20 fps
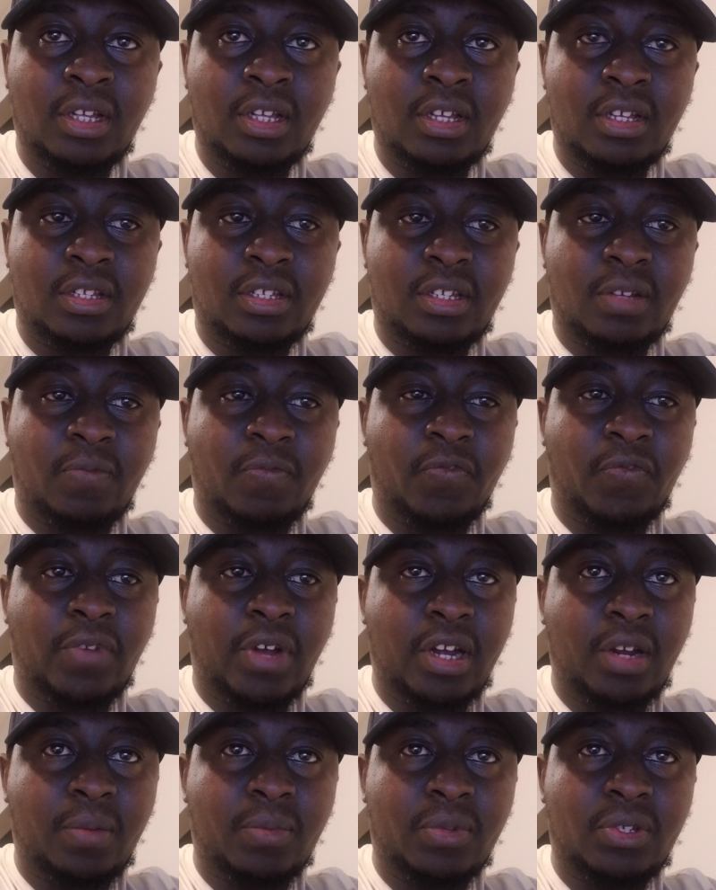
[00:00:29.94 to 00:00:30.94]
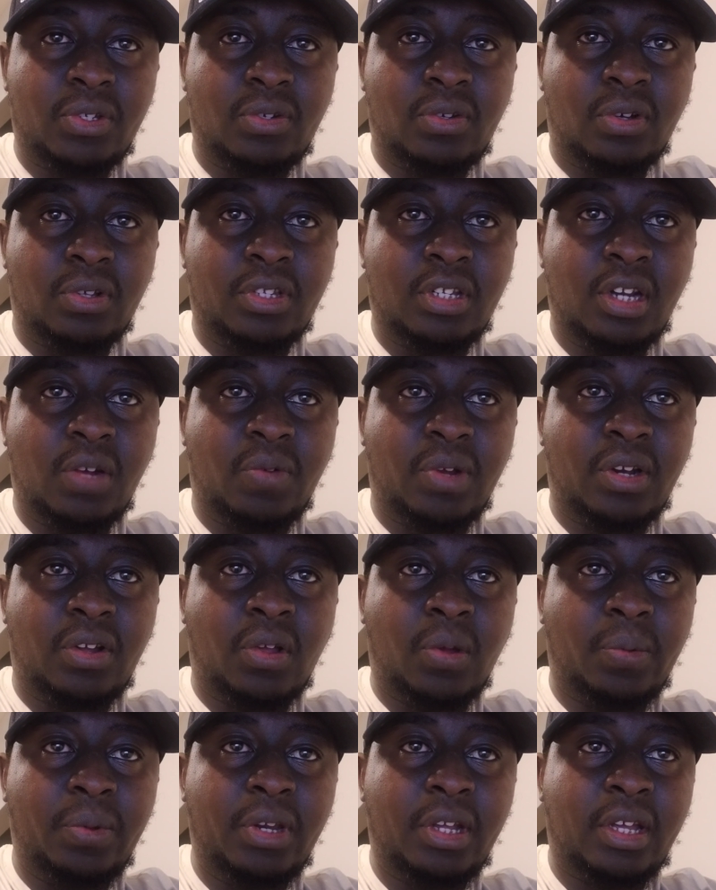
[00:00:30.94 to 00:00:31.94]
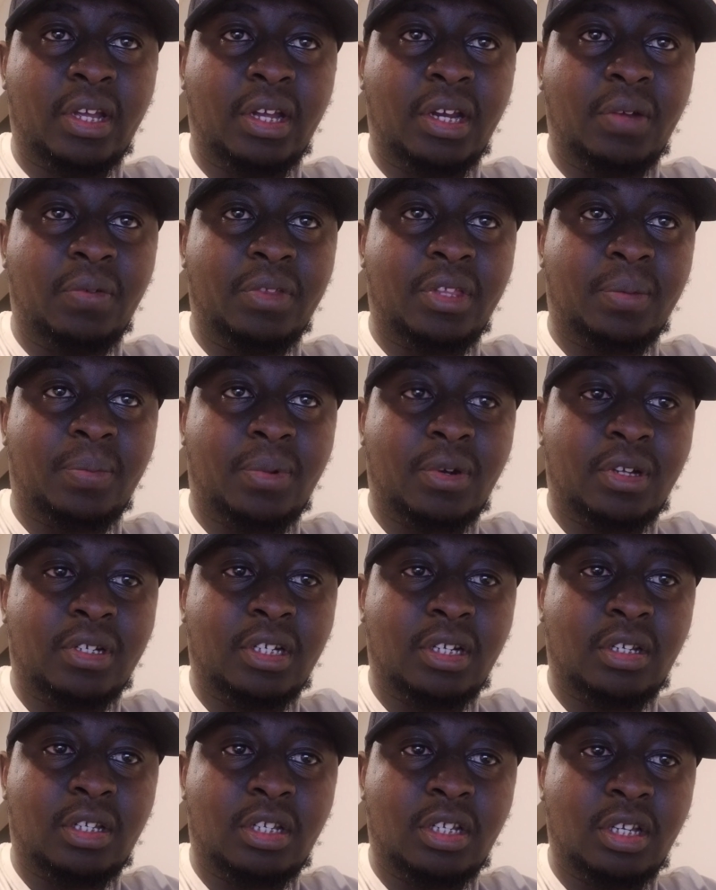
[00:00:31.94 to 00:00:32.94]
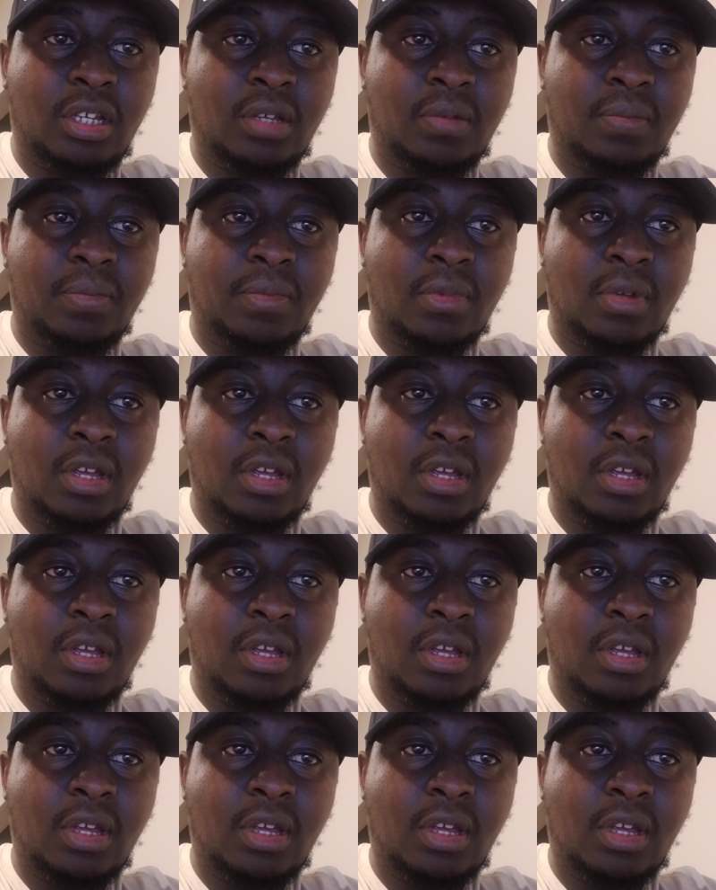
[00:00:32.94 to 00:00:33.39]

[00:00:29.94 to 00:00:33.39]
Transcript: Some variables to consider when communicating with the project team